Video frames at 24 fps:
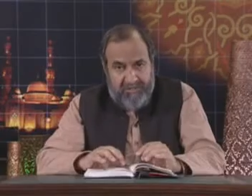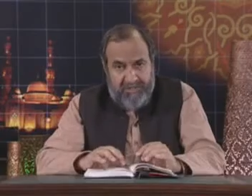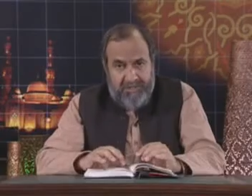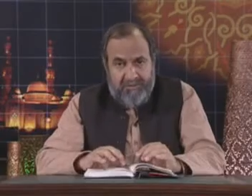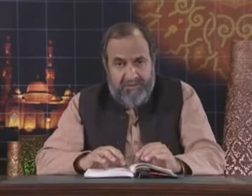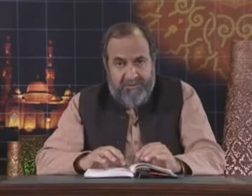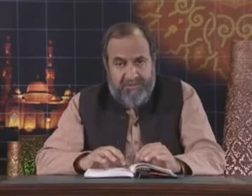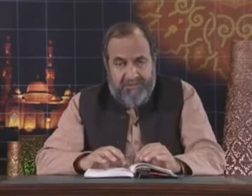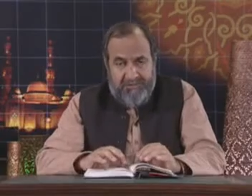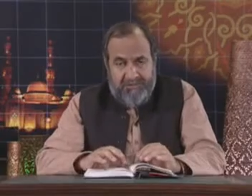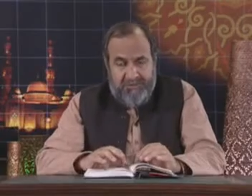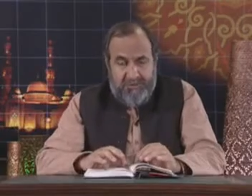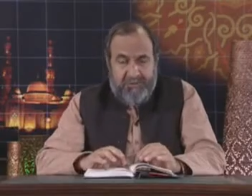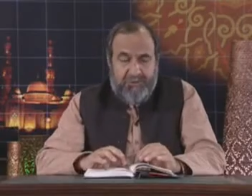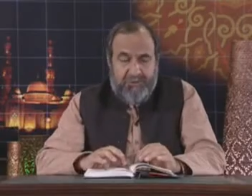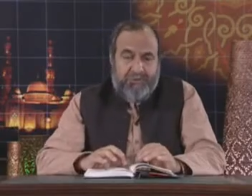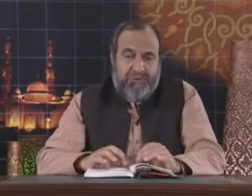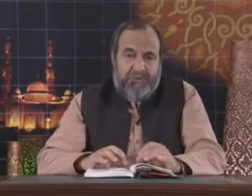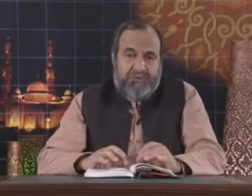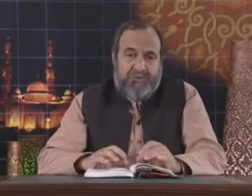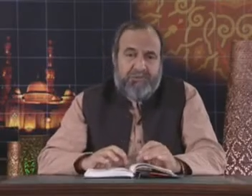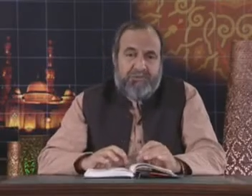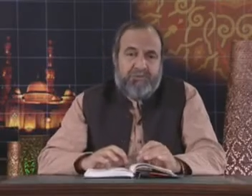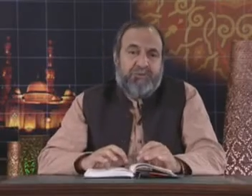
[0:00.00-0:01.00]
enable us to
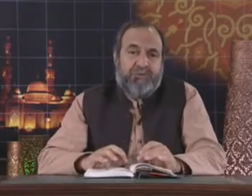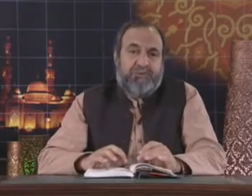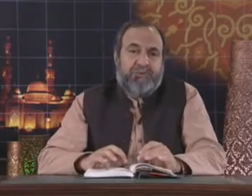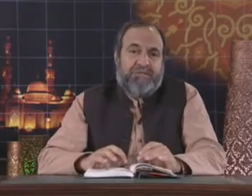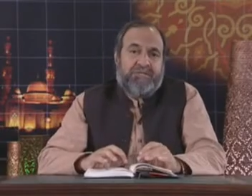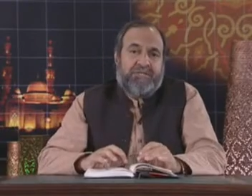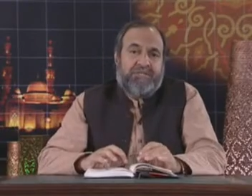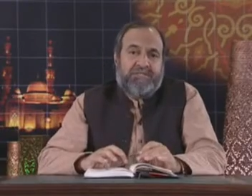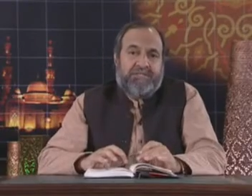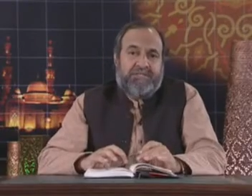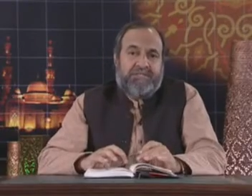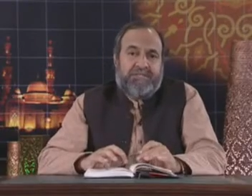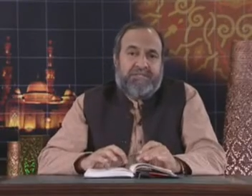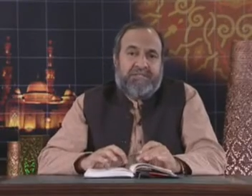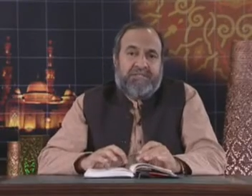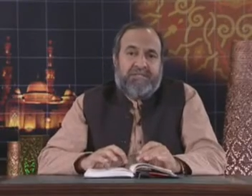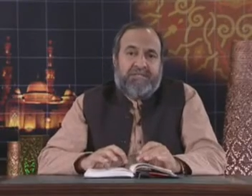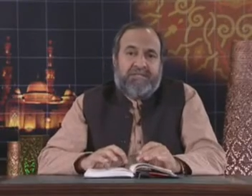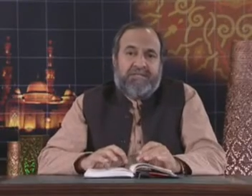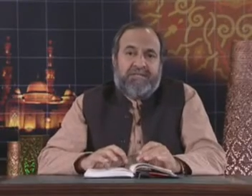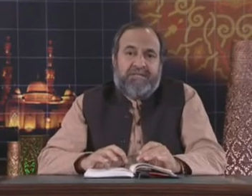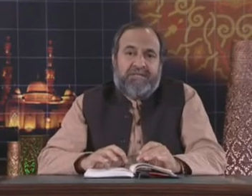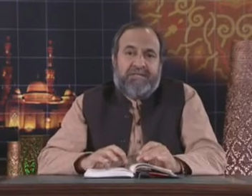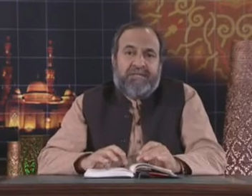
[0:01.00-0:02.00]
know what the truth is
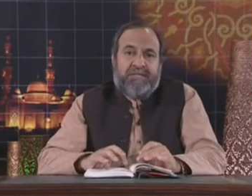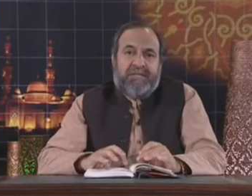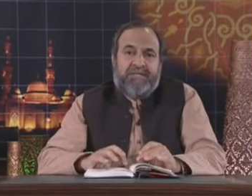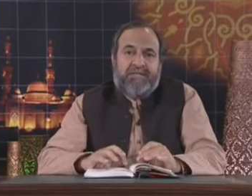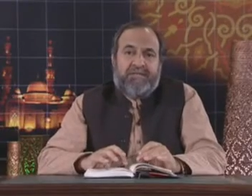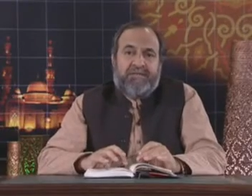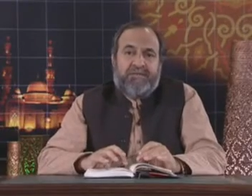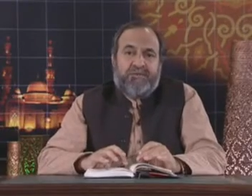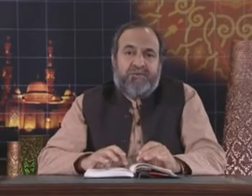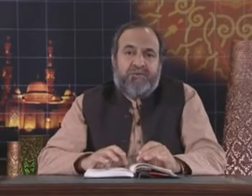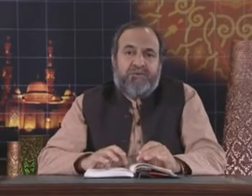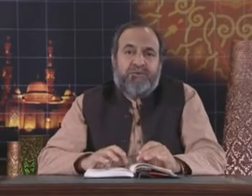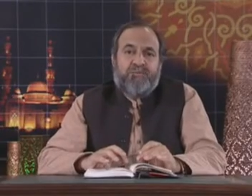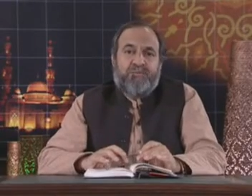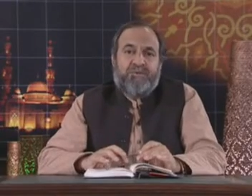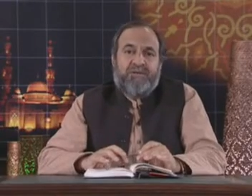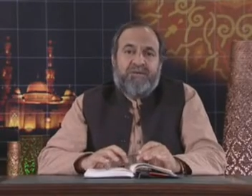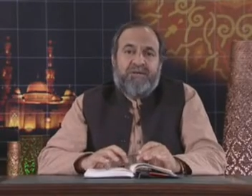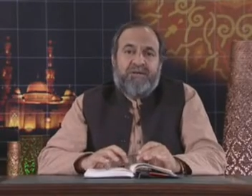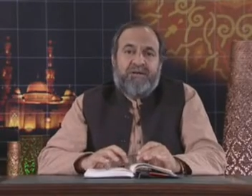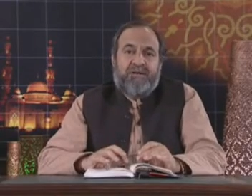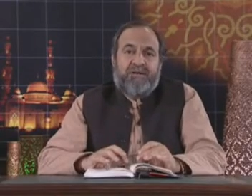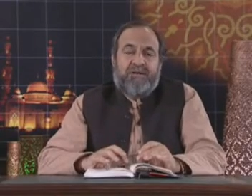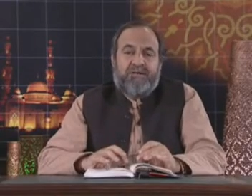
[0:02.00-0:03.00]
and
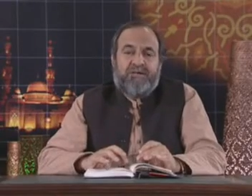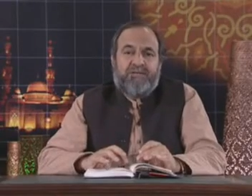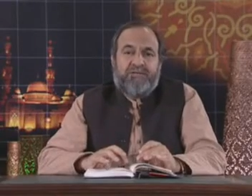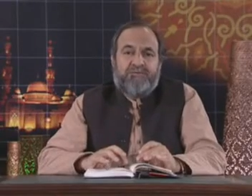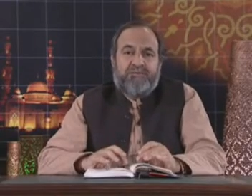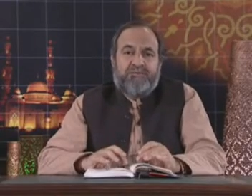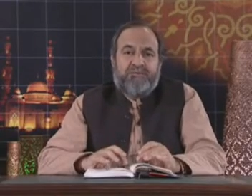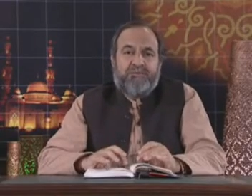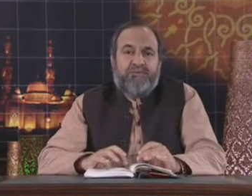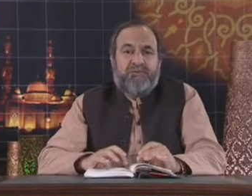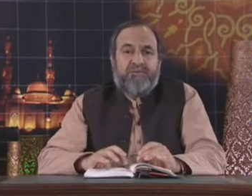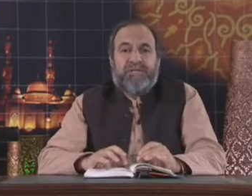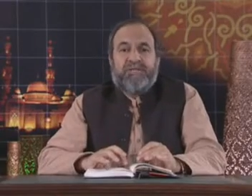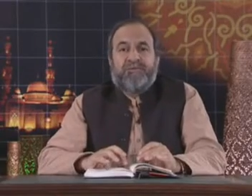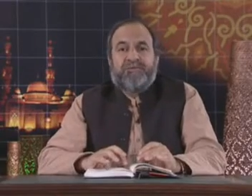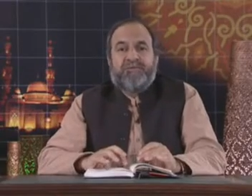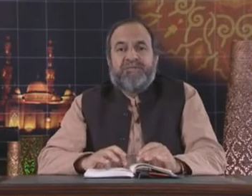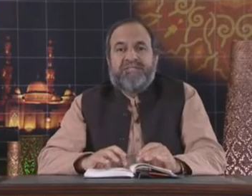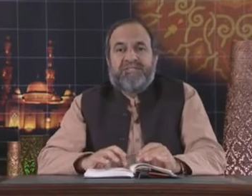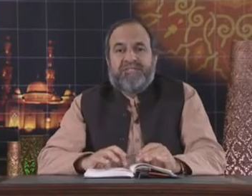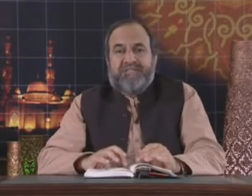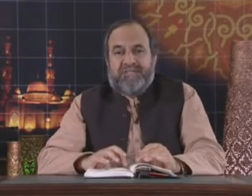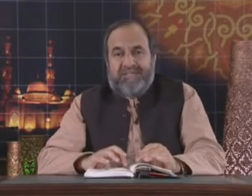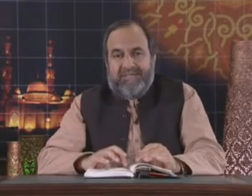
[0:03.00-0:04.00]
open our heart for
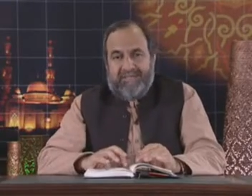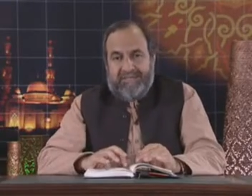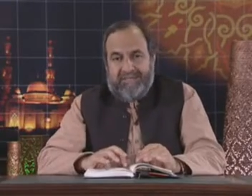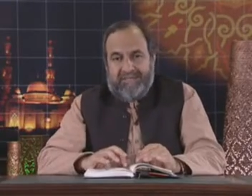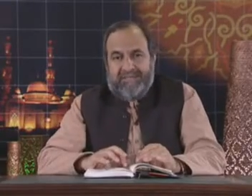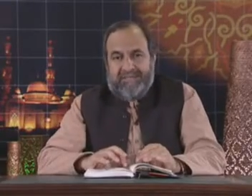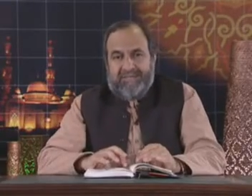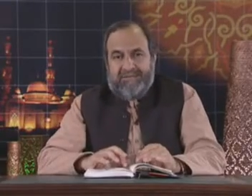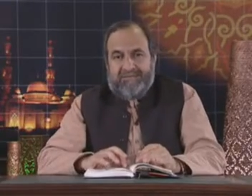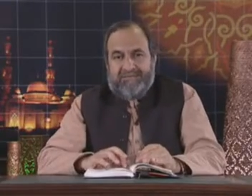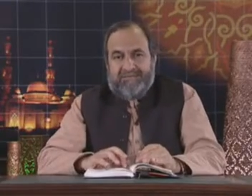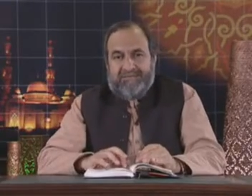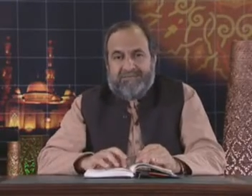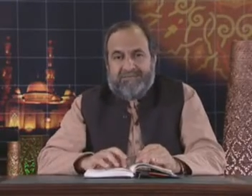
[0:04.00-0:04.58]
whatever is correct.